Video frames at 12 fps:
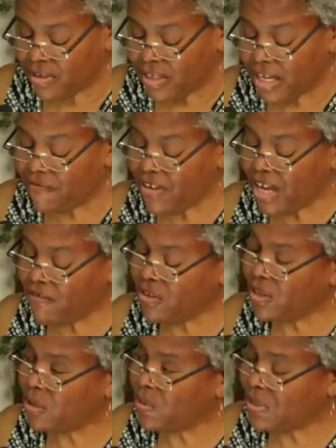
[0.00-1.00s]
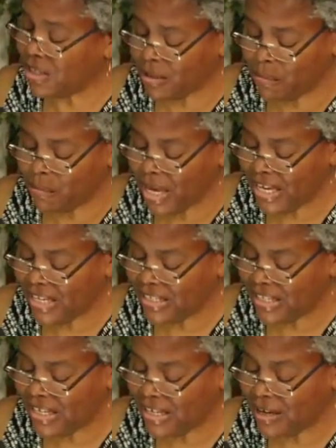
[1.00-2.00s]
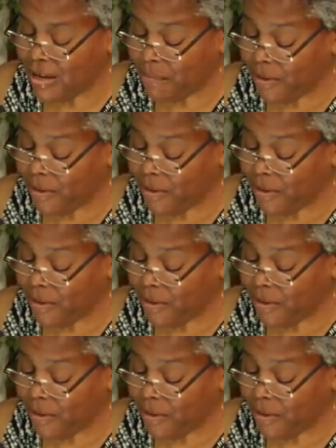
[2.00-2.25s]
If ever there was an amazing